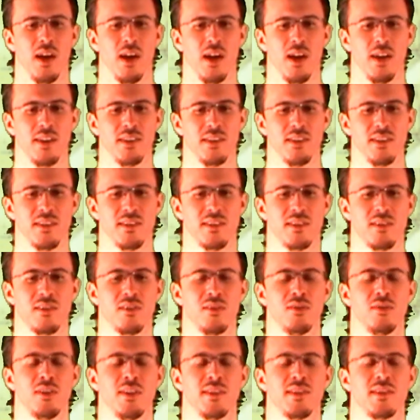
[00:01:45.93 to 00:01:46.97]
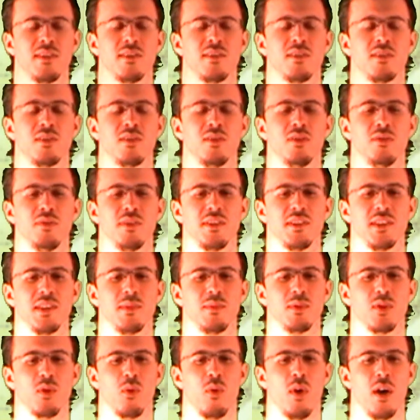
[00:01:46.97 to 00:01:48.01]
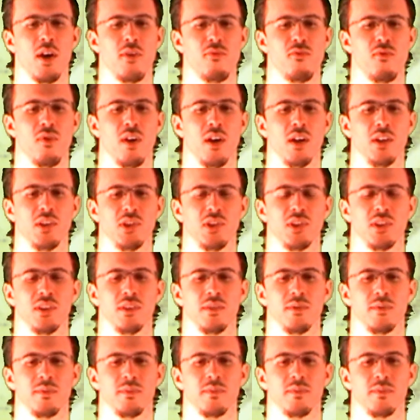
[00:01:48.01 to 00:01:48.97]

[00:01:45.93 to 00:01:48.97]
as, it's as the story seems quite rushed.